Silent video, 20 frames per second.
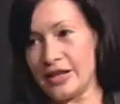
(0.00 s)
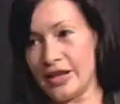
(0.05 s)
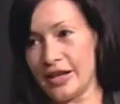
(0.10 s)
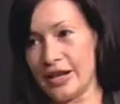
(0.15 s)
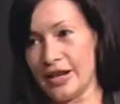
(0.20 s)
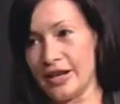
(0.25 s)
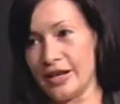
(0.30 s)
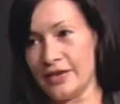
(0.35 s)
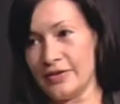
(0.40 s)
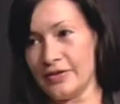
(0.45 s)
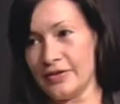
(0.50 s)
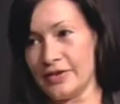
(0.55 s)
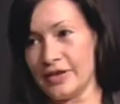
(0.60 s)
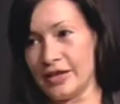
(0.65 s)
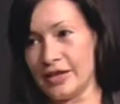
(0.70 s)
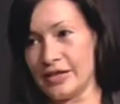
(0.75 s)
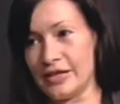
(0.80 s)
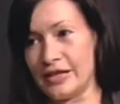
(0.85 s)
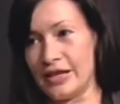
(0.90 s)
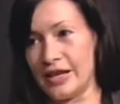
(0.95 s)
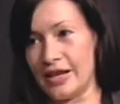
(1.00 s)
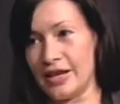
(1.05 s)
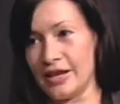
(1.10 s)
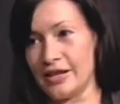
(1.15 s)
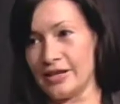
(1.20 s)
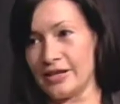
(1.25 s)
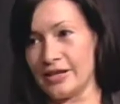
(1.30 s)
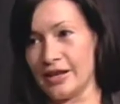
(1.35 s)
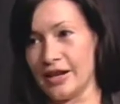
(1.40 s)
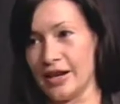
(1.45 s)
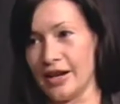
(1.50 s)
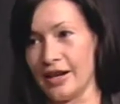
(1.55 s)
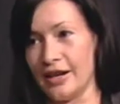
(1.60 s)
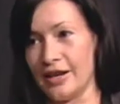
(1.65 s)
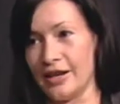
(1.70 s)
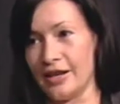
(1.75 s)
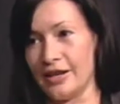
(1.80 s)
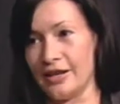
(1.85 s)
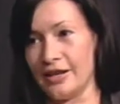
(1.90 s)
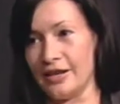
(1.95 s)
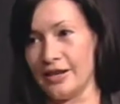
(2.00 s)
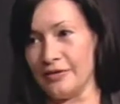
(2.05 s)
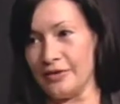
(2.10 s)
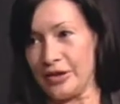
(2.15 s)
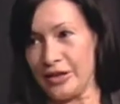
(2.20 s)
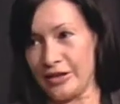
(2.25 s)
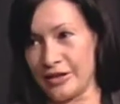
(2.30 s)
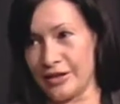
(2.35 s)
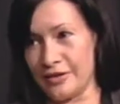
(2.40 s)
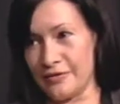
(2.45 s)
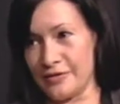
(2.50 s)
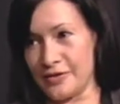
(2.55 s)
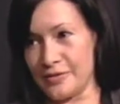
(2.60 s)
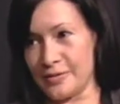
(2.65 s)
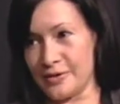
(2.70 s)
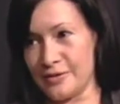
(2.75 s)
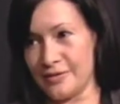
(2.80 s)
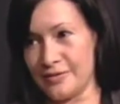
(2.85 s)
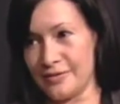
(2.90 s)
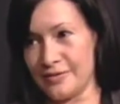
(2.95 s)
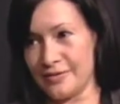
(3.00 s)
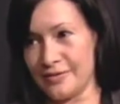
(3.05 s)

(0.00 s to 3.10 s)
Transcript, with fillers: that I have is that I never get comfortable.